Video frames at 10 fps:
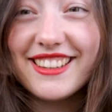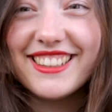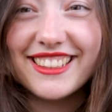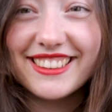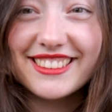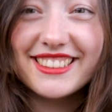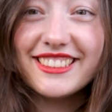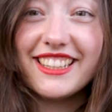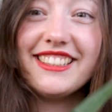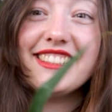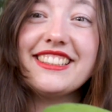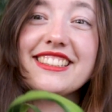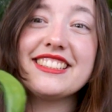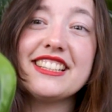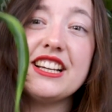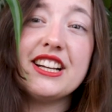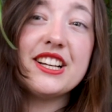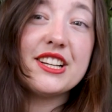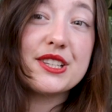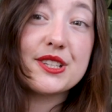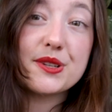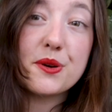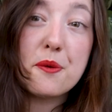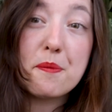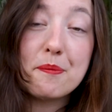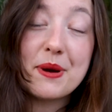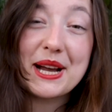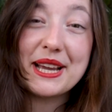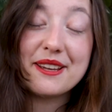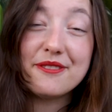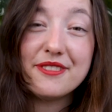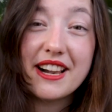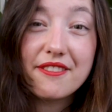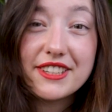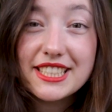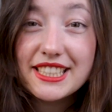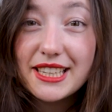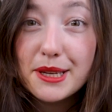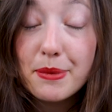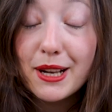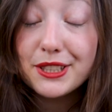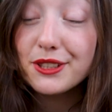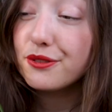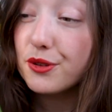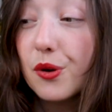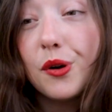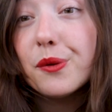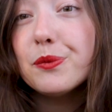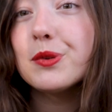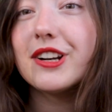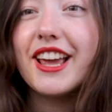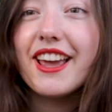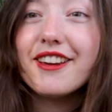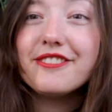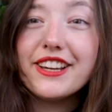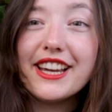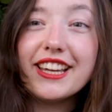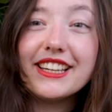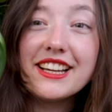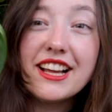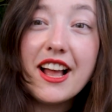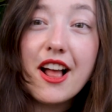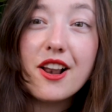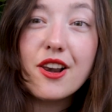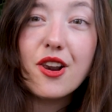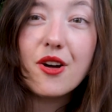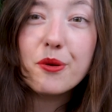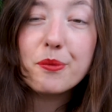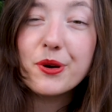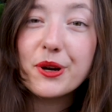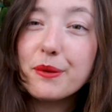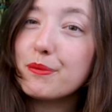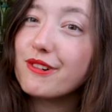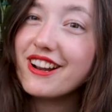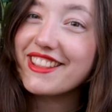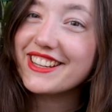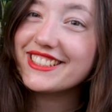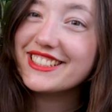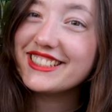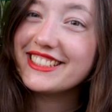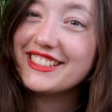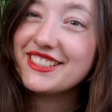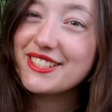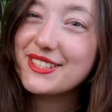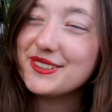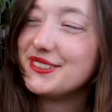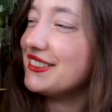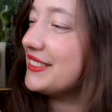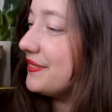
I dig it. I dig it. So my velvety pallidiflorum will have a long boy brother soon.